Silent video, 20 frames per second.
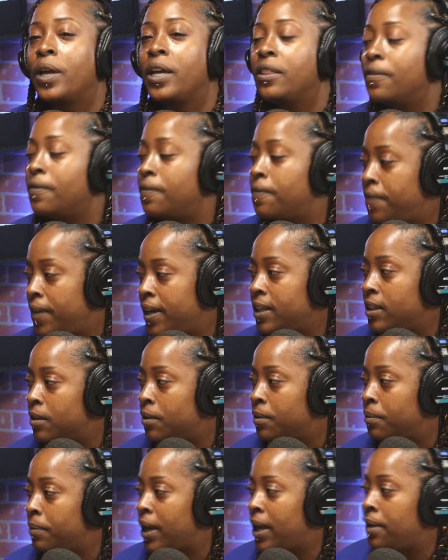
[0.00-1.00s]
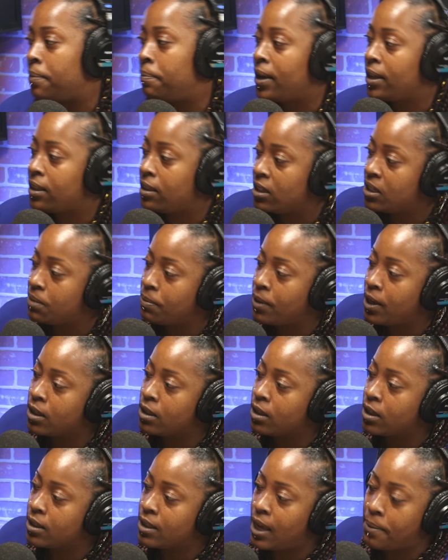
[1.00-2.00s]
play the victim and make this man
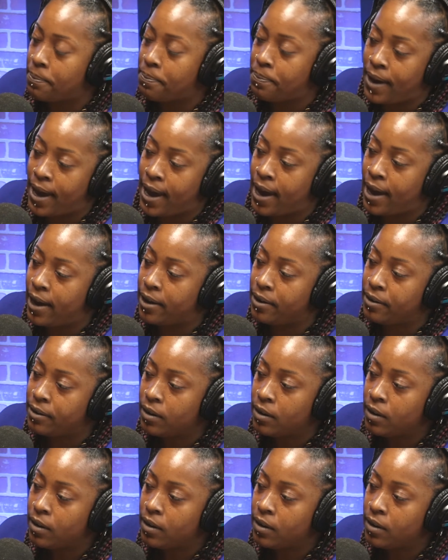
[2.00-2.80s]
look that bad.